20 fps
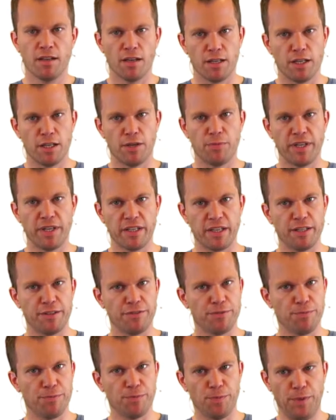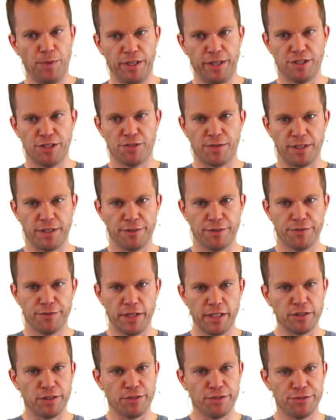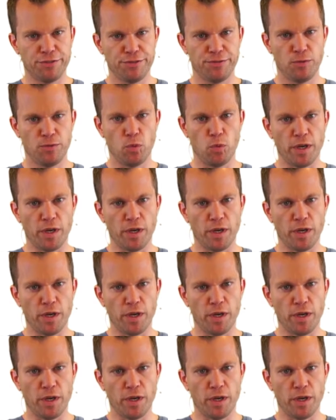And then we can try to think of